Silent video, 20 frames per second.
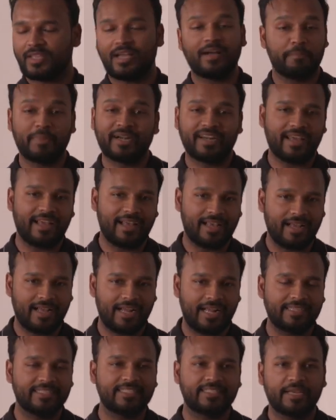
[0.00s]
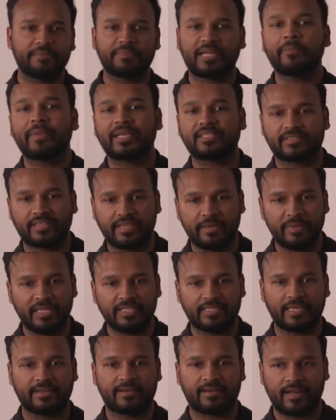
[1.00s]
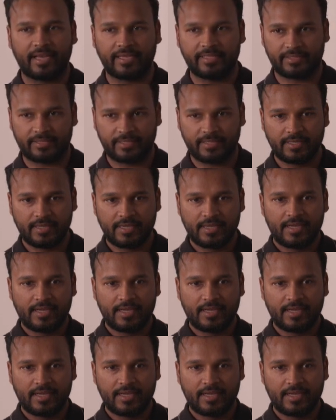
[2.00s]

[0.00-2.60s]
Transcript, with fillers: uh but at the same time extremely centralized.